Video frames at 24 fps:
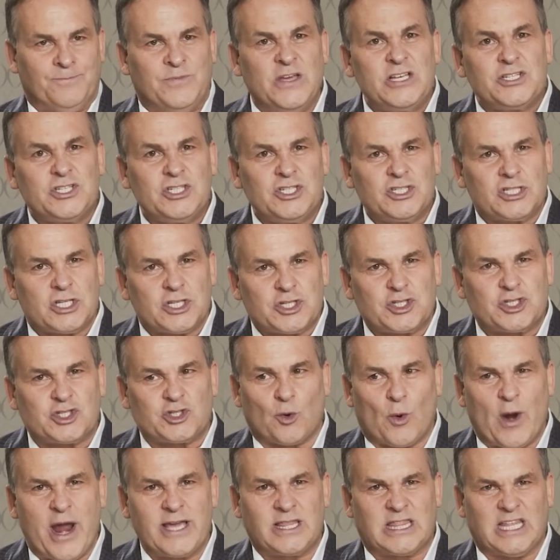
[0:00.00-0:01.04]
This is the
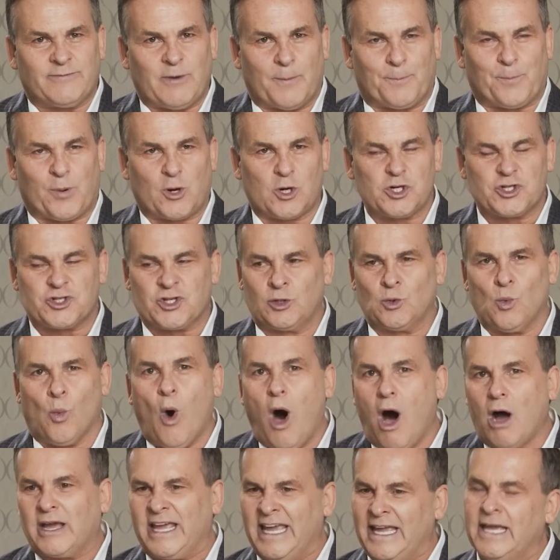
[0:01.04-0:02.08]
strength of a person
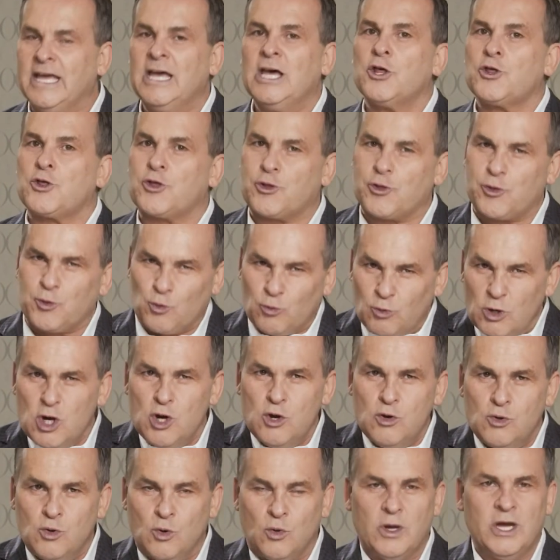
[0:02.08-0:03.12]
walking
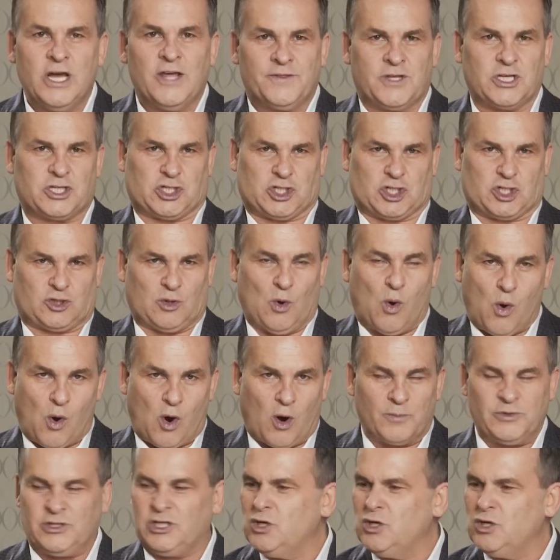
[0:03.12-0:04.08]
through the storm.